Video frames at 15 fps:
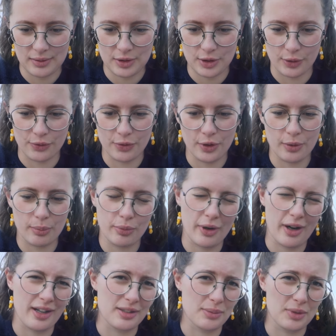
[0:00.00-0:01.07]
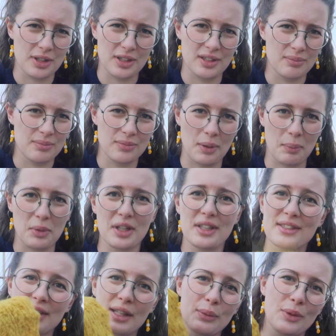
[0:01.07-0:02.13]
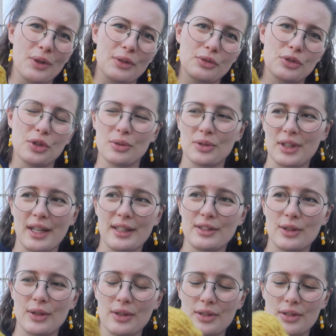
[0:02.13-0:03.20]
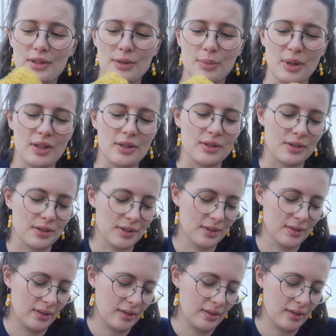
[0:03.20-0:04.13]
So for the price, I'm gonna I'm gonna say what two skeins cost because